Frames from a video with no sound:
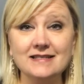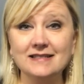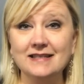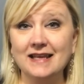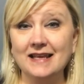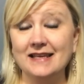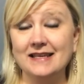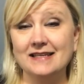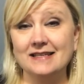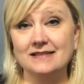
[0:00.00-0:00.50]
in
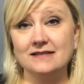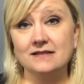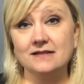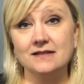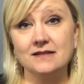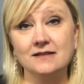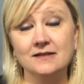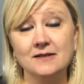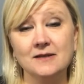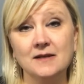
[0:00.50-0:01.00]
hand.
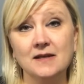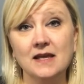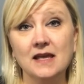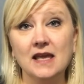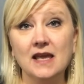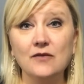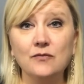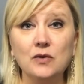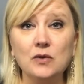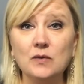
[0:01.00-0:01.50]

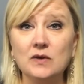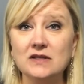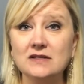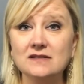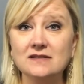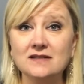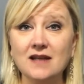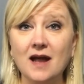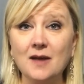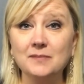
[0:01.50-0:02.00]
If we want to
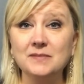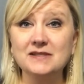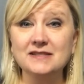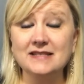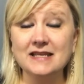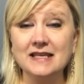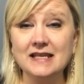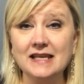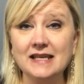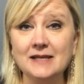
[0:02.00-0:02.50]
stop
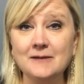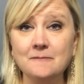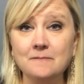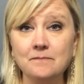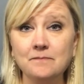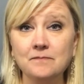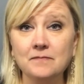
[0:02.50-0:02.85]
sinning,